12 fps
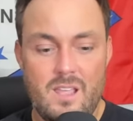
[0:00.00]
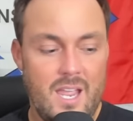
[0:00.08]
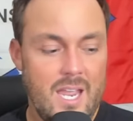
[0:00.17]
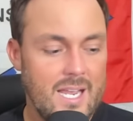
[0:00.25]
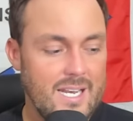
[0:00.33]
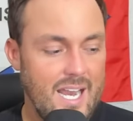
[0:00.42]

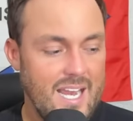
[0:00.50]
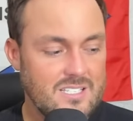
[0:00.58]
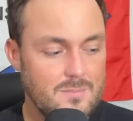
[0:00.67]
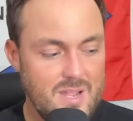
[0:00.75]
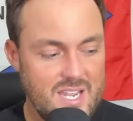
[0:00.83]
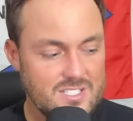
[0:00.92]
And it,
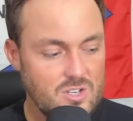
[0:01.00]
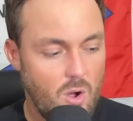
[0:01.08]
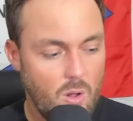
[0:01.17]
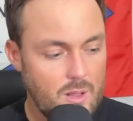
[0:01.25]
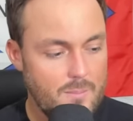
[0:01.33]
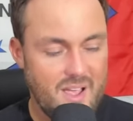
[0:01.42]
to me, it's
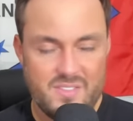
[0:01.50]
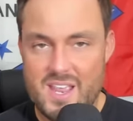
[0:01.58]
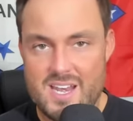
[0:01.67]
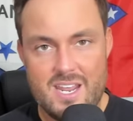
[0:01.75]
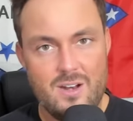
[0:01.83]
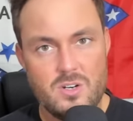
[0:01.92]
all about
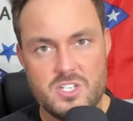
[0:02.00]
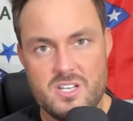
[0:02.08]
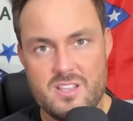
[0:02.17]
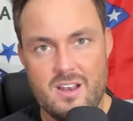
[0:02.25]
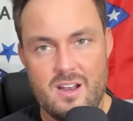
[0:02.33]
that energy that